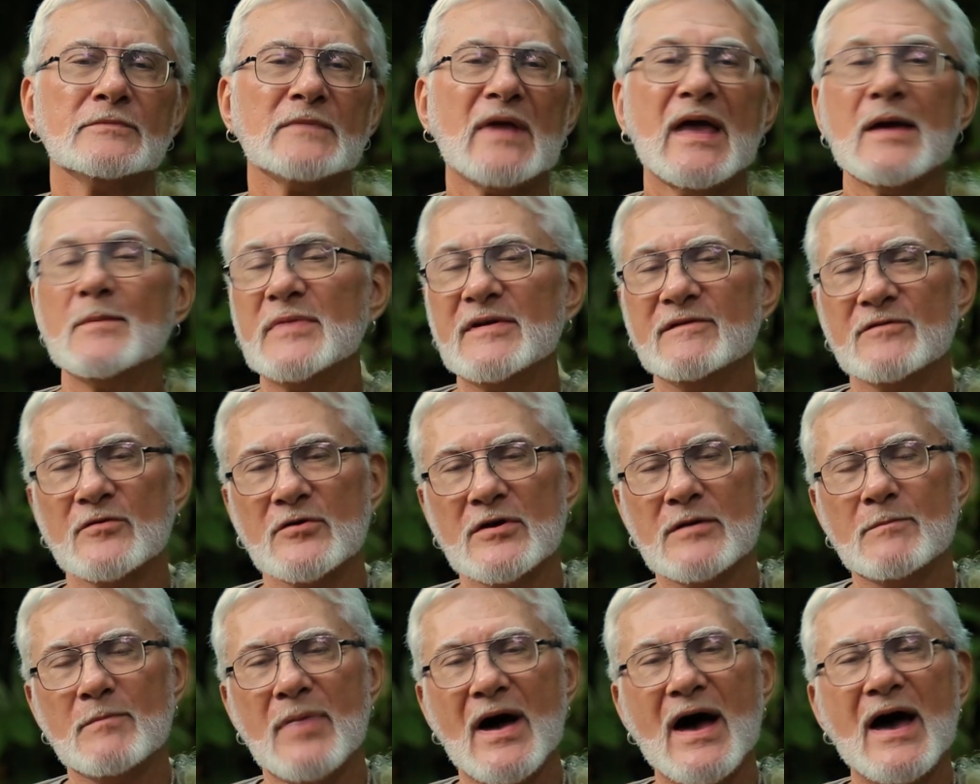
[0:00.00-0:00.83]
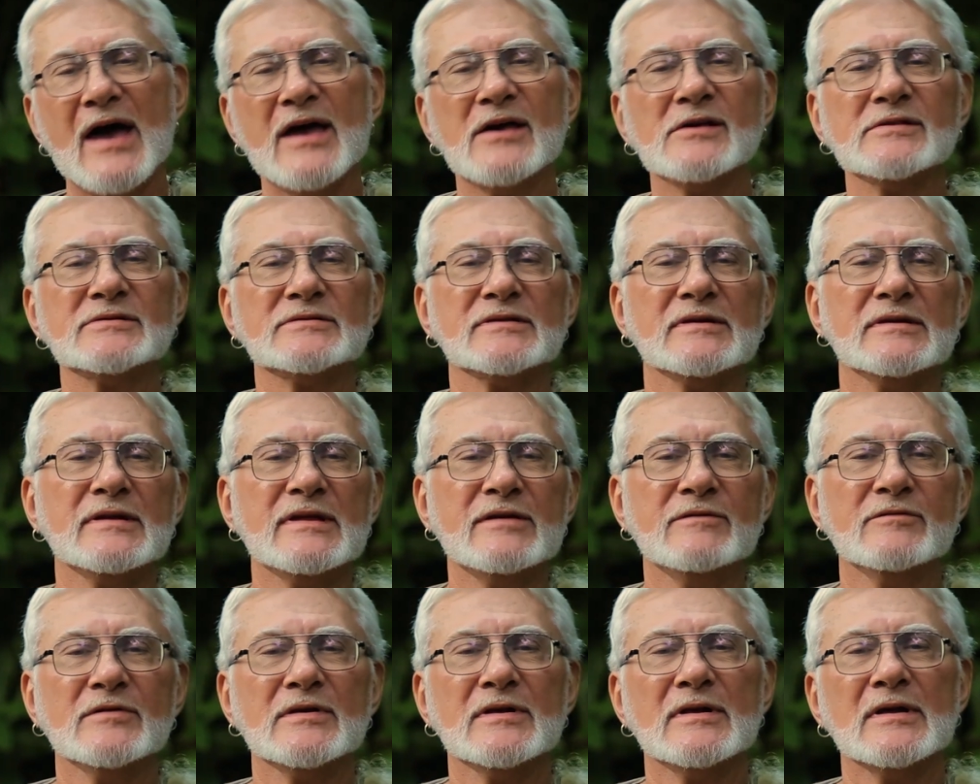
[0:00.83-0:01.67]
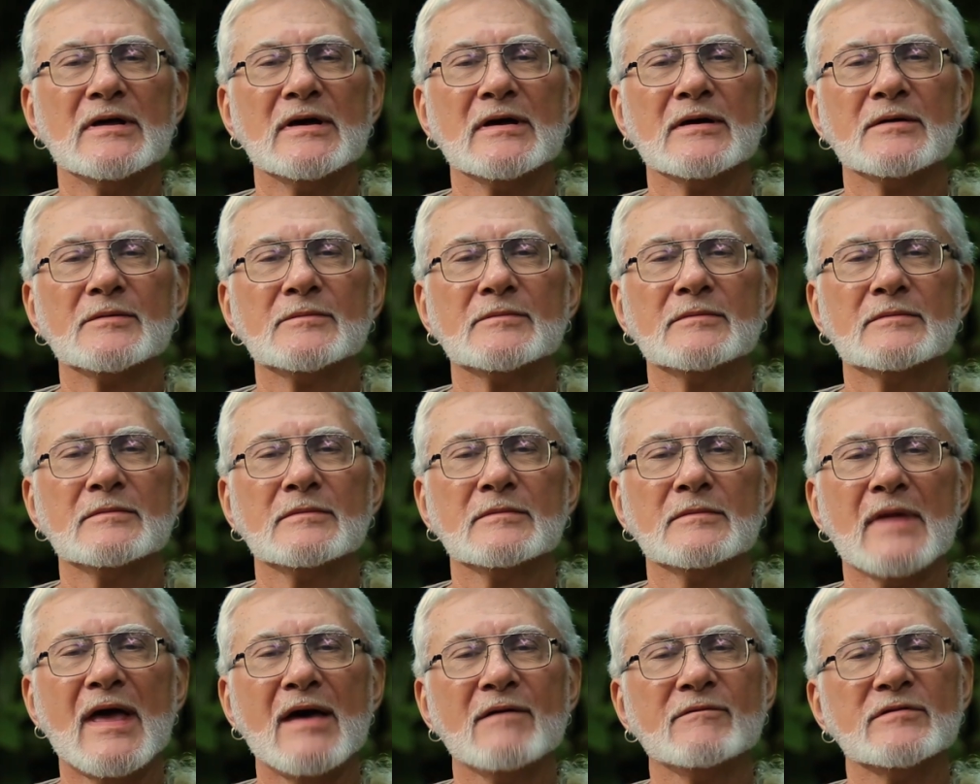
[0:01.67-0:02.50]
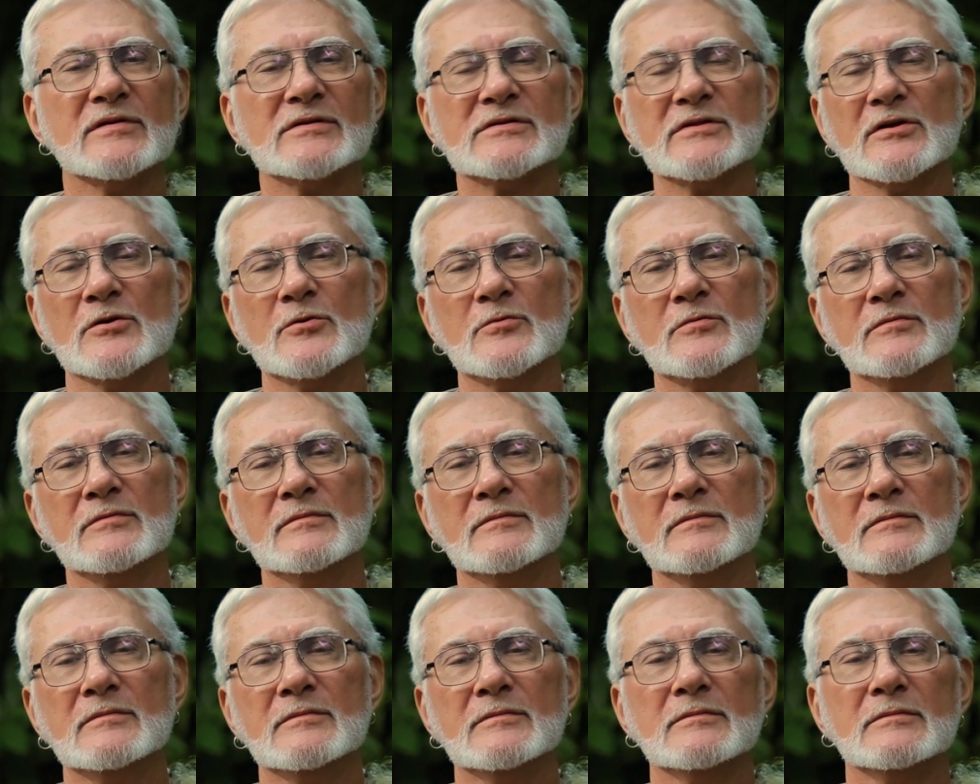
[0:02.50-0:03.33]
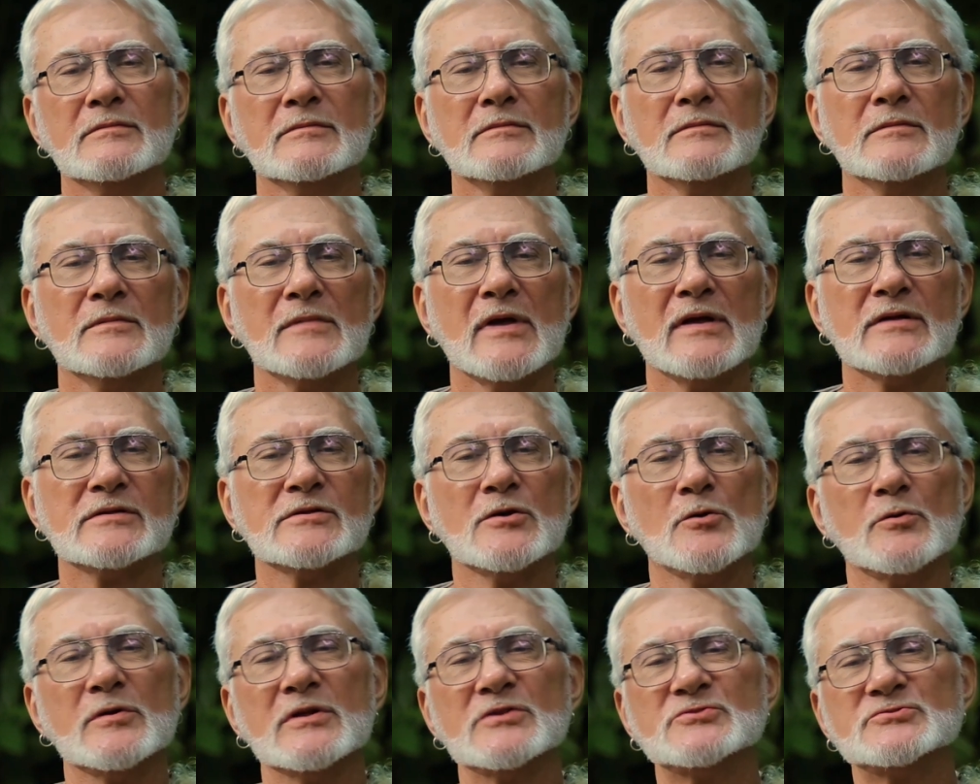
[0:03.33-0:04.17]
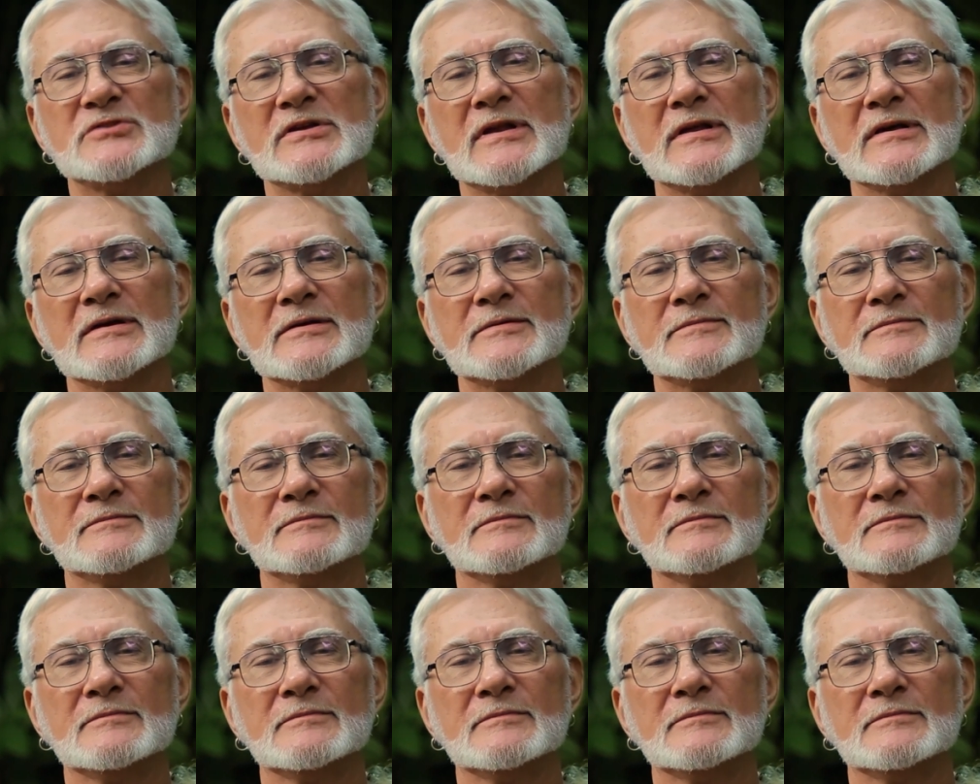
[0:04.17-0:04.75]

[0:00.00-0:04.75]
can be very biased and even have its own agenda